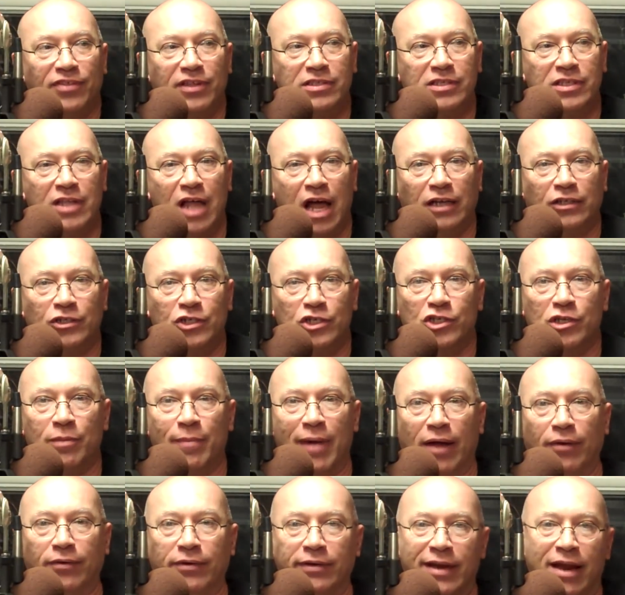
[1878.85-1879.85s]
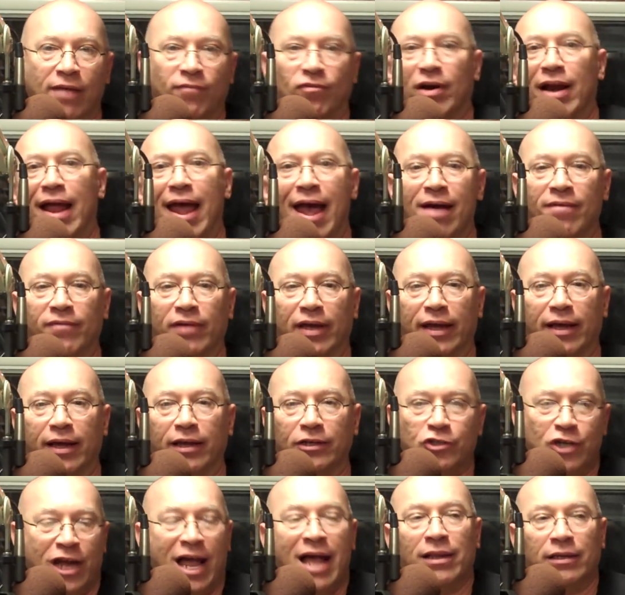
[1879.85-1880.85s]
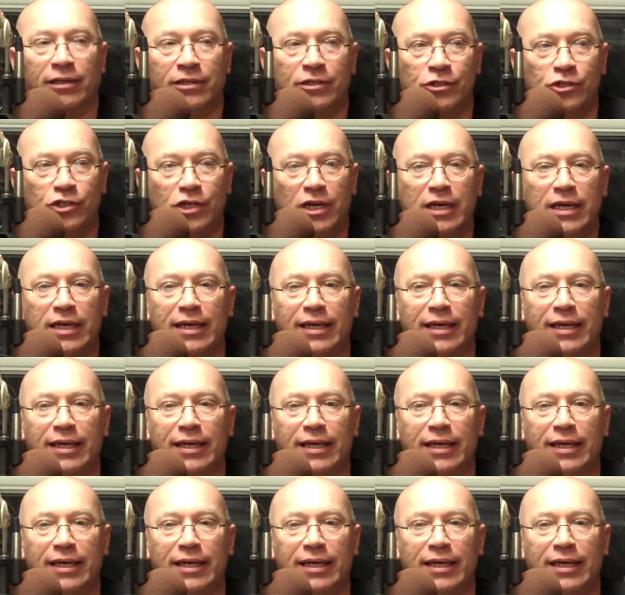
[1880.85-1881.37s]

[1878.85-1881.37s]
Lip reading: It's not just about never having a challenge.